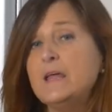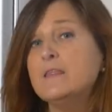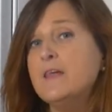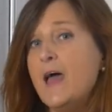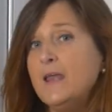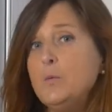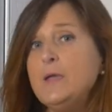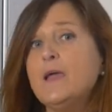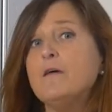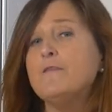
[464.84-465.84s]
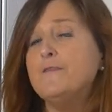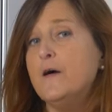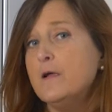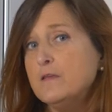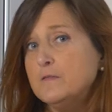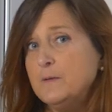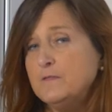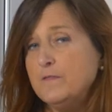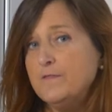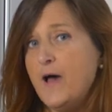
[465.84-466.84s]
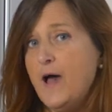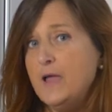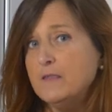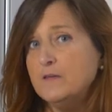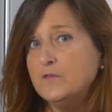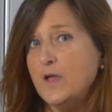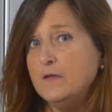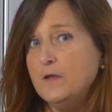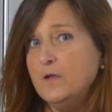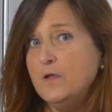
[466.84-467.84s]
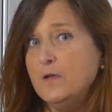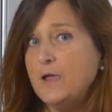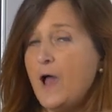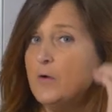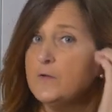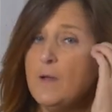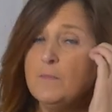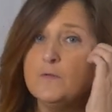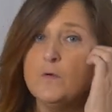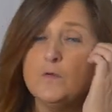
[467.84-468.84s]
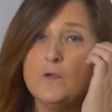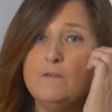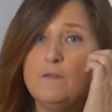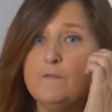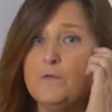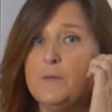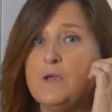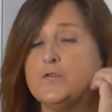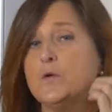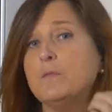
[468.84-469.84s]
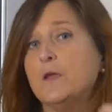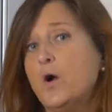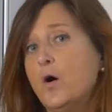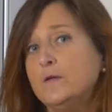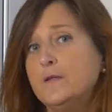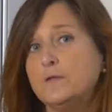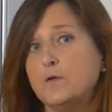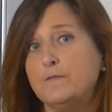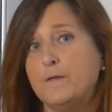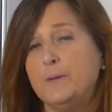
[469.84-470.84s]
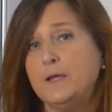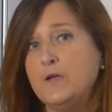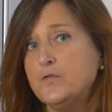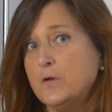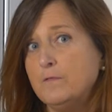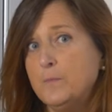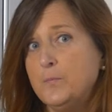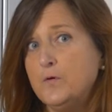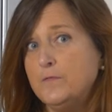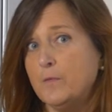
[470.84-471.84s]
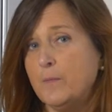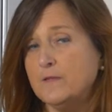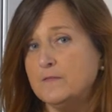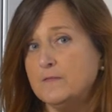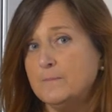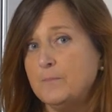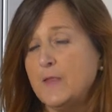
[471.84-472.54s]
Then we can further specify the intended learning outcomes, also giving information on the context of application of the performance.